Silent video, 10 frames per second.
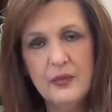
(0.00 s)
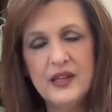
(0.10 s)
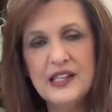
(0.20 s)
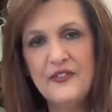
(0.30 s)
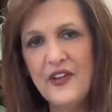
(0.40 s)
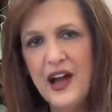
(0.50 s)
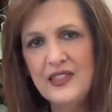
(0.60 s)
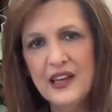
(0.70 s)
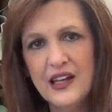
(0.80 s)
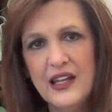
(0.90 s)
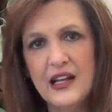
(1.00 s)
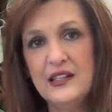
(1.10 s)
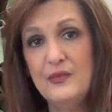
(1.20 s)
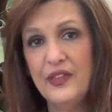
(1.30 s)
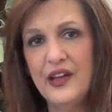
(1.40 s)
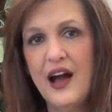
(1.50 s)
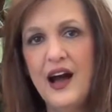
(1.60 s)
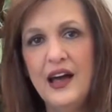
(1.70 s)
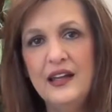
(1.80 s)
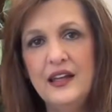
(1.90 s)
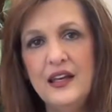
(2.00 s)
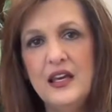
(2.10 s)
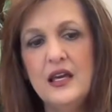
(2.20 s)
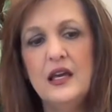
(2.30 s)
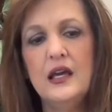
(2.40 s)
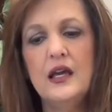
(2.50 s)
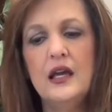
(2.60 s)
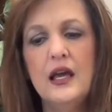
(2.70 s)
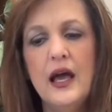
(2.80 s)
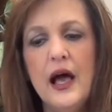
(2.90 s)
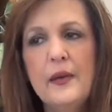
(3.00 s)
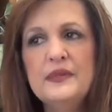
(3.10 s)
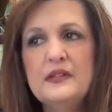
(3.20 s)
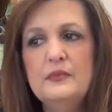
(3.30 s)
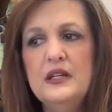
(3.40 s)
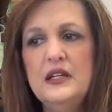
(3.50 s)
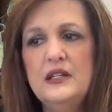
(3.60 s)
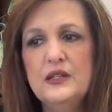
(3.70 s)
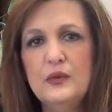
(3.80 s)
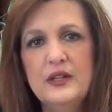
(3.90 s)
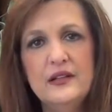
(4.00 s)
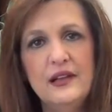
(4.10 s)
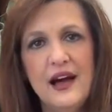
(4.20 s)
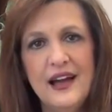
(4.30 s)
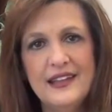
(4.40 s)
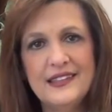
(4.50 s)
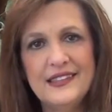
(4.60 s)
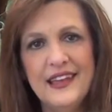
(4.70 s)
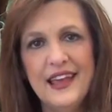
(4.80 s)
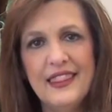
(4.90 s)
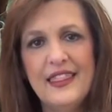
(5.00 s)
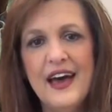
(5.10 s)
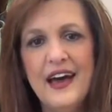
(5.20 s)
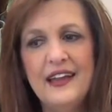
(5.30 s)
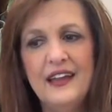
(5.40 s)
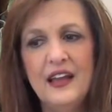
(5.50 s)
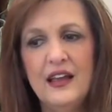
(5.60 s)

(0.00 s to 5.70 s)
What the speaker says: because I find that connecting with God helps me to realize that